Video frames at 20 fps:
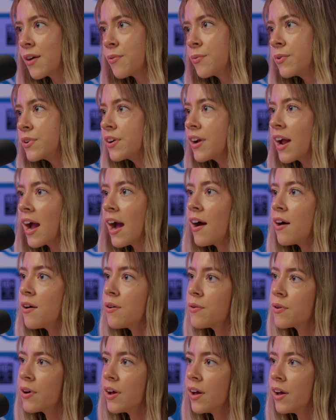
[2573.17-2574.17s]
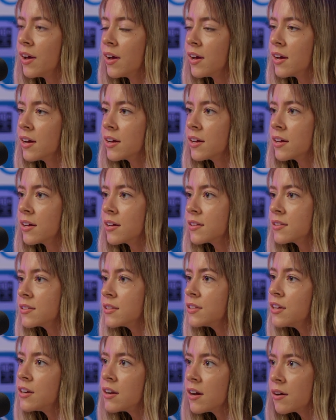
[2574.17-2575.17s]
I wonder how,
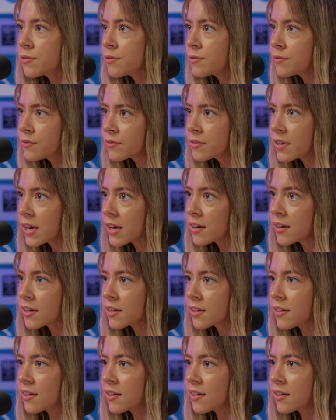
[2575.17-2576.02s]
like,